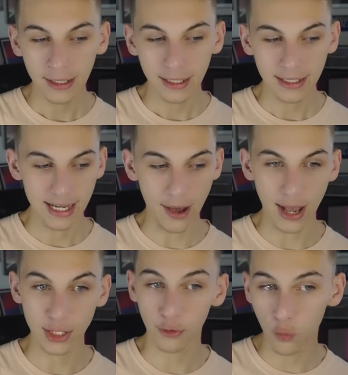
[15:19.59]
Now,
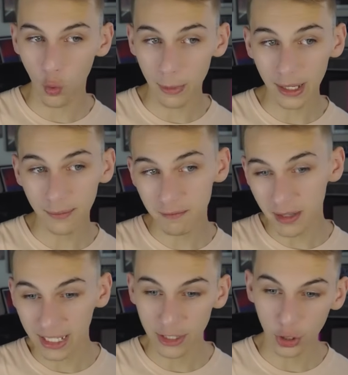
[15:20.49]
as for forming,
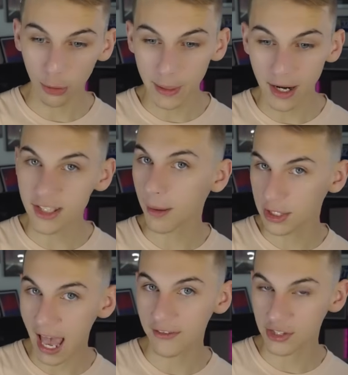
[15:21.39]
again, the European ensembles
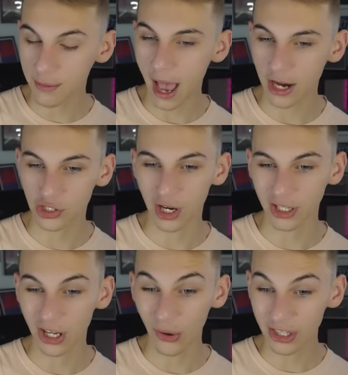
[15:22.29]
have some action ongoing.